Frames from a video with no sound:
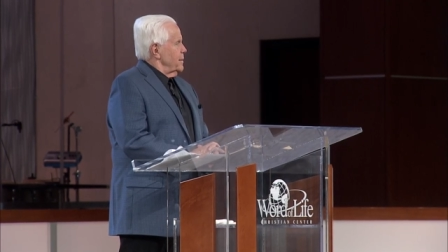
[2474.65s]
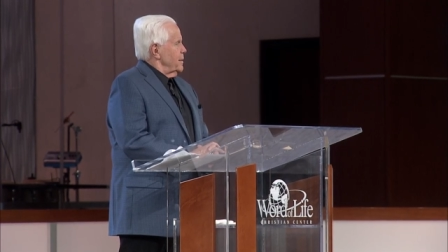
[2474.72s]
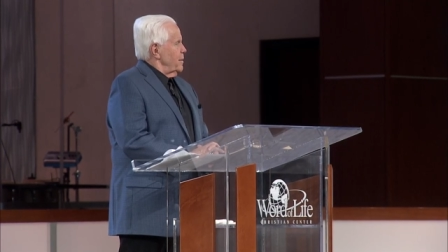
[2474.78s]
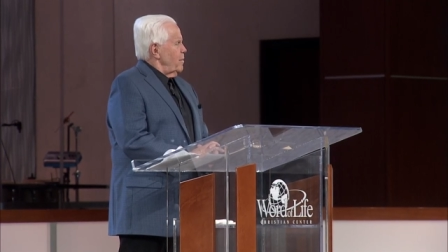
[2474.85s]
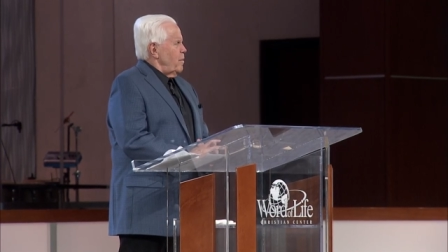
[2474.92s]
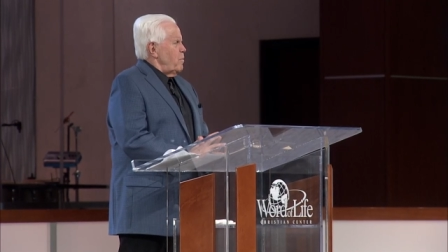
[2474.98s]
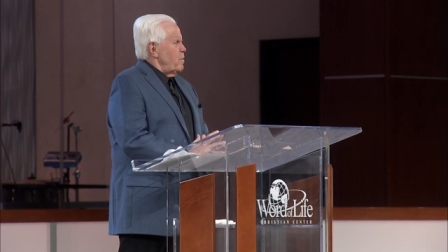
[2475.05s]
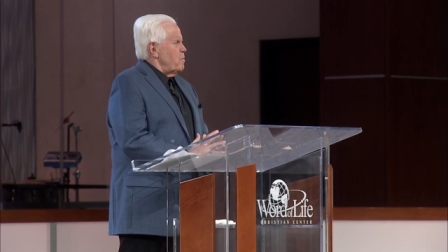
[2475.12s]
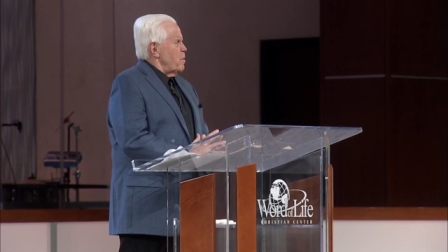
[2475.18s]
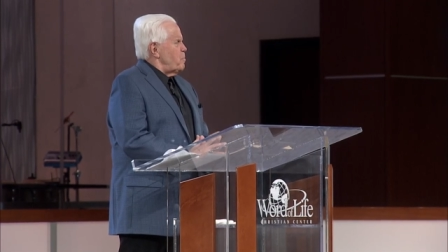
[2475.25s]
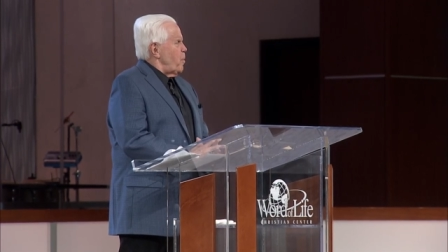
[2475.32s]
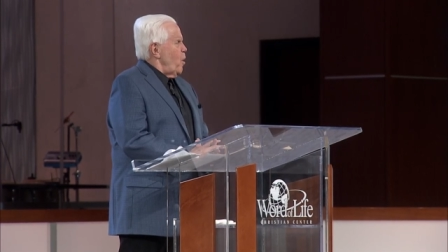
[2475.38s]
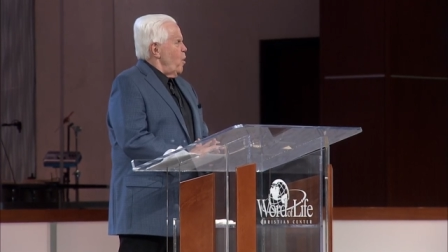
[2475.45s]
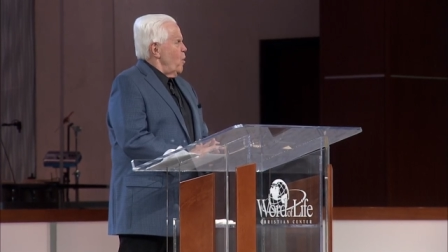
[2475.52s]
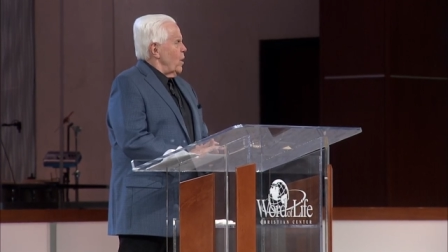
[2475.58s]
Well, we were
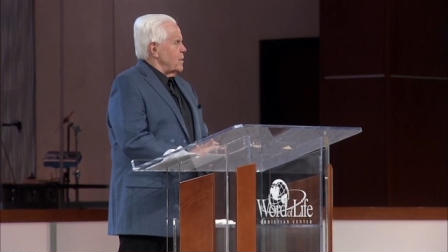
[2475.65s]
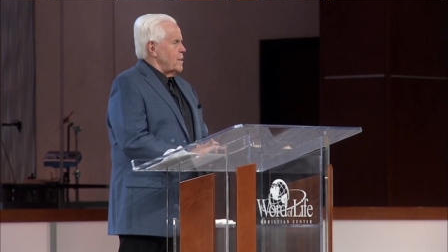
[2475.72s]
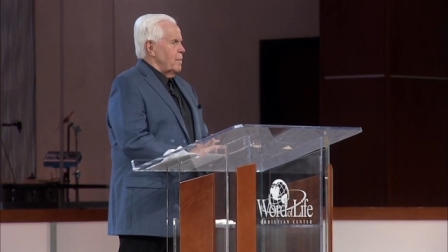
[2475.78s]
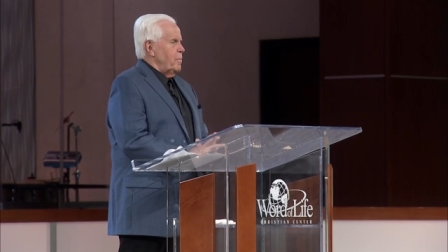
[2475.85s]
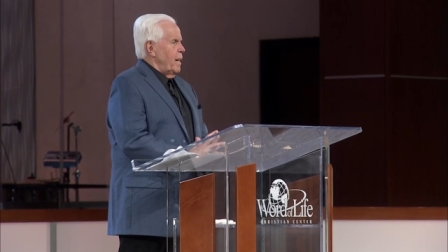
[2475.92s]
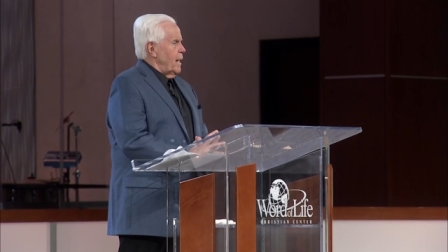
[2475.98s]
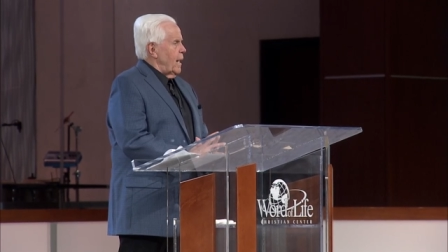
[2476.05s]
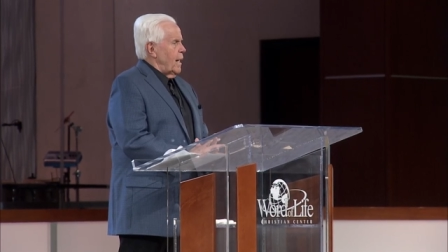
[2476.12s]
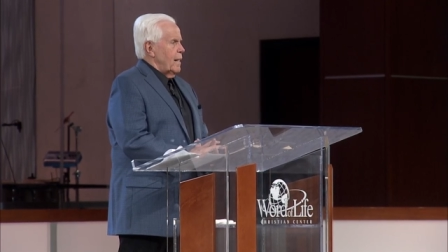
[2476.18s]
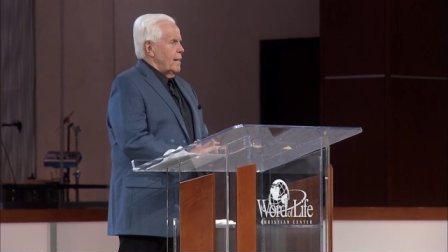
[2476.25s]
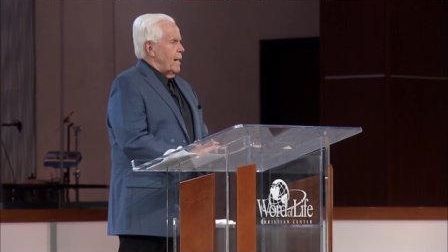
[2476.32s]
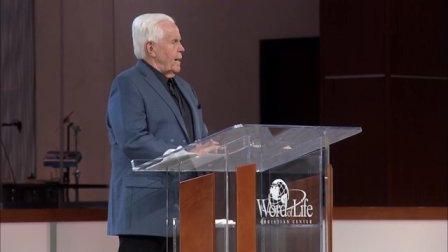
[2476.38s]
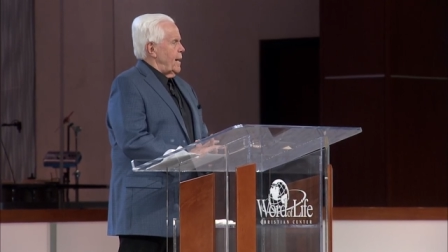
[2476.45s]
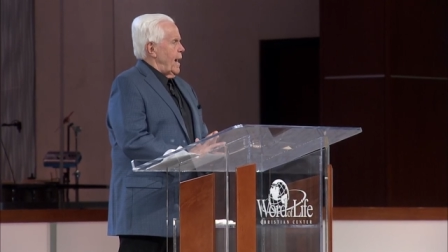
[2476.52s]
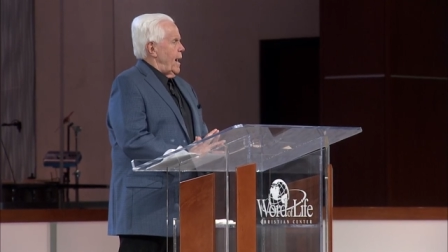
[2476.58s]
poor. I said, man, I got
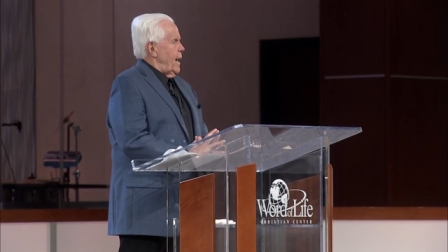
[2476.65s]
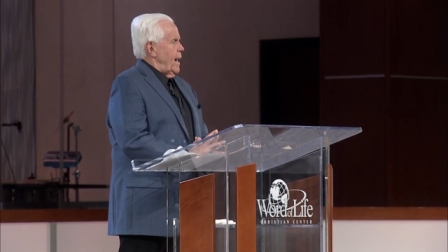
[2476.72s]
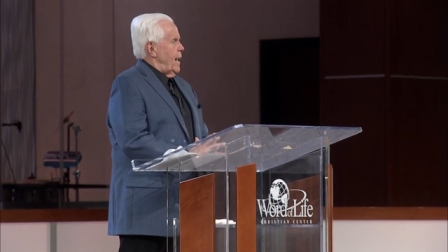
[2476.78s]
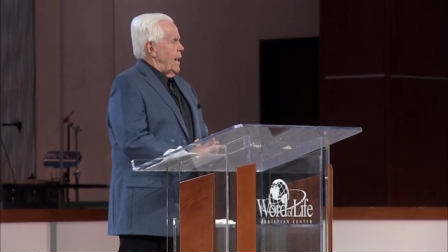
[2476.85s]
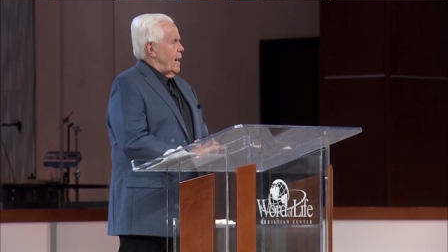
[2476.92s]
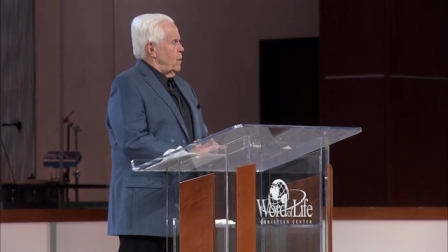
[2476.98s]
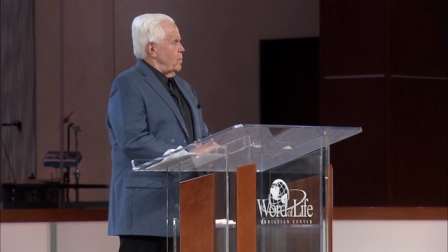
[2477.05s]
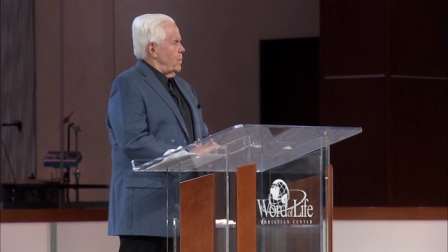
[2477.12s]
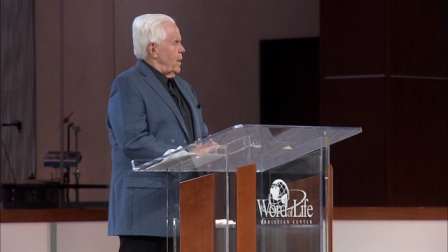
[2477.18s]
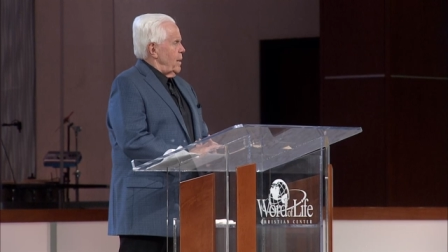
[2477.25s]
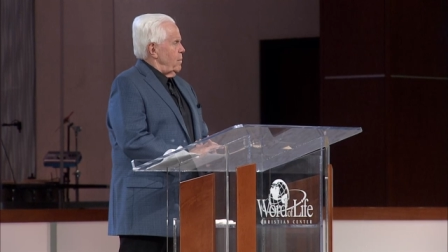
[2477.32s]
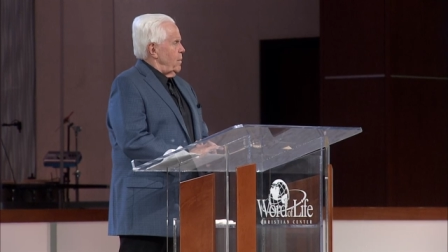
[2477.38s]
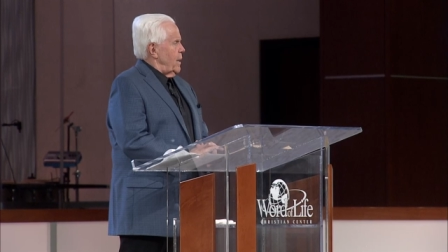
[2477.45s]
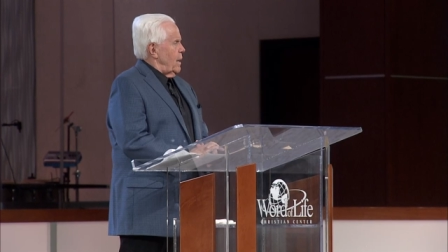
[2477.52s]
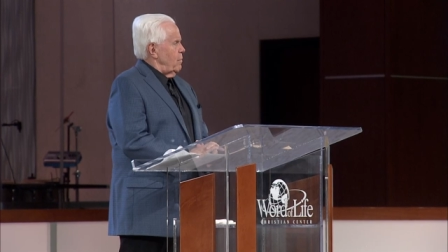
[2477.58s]
dad ain't got no money.
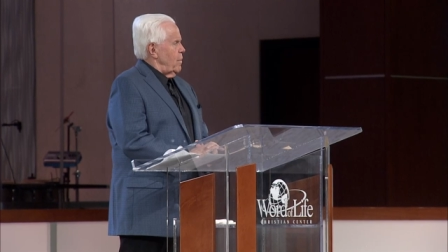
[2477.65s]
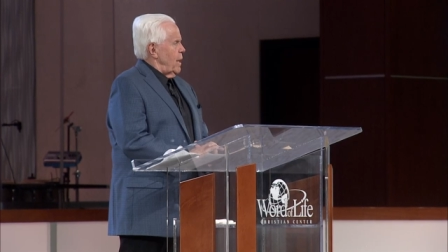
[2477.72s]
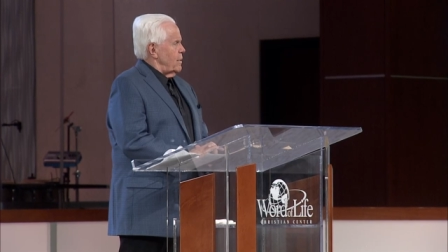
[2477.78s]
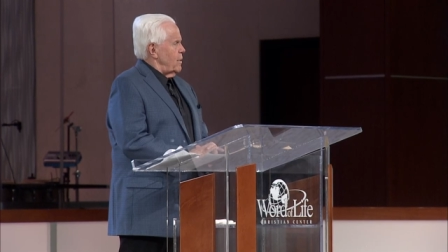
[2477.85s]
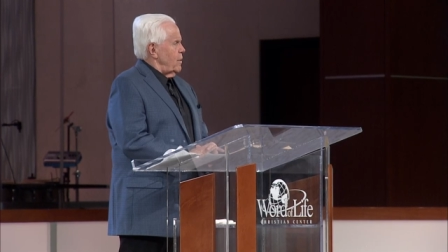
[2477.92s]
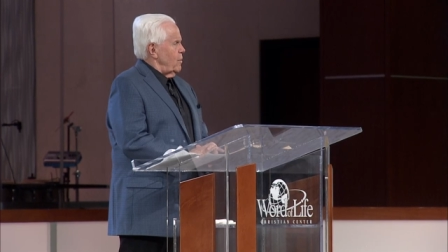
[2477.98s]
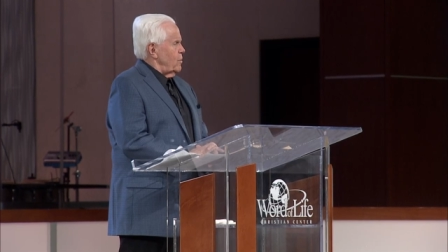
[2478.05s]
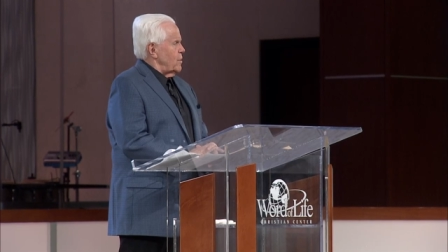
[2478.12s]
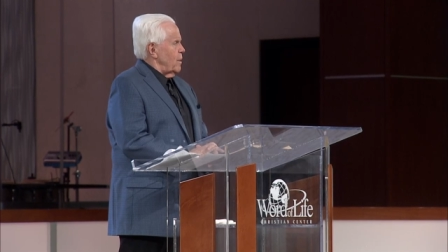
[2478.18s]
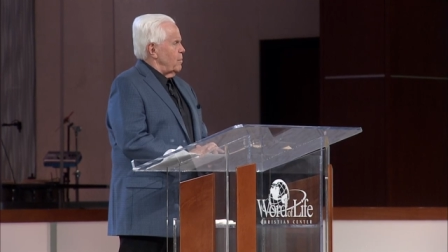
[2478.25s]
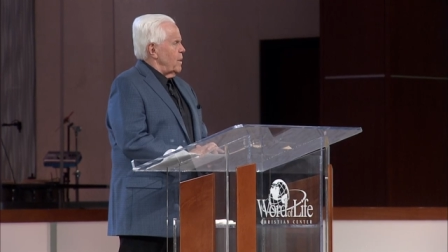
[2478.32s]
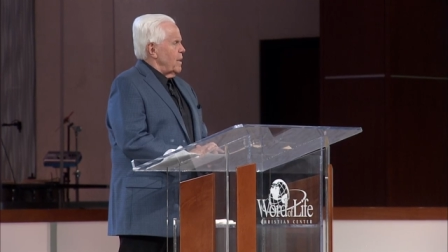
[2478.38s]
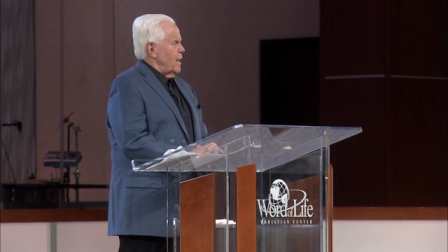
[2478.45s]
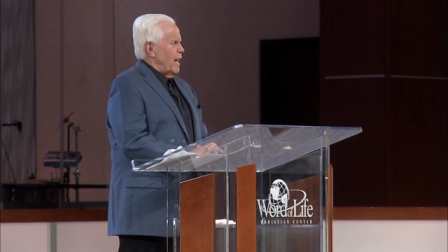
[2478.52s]
We got we had to do something.